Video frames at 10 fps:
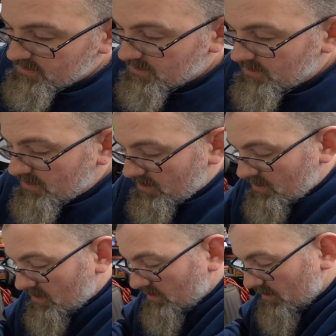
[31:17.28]
easy
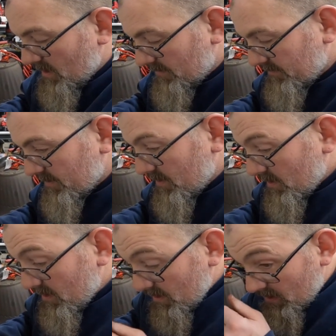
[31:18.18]
They're left,
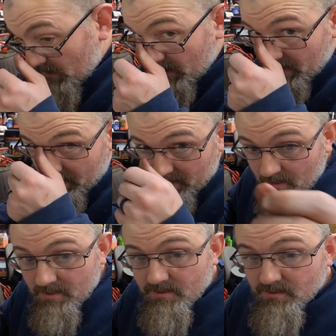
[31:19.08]
and
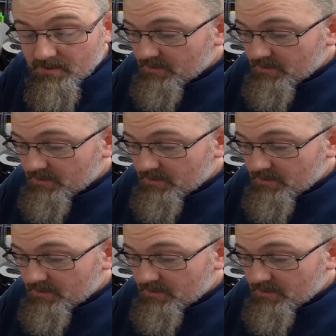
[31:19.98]
as you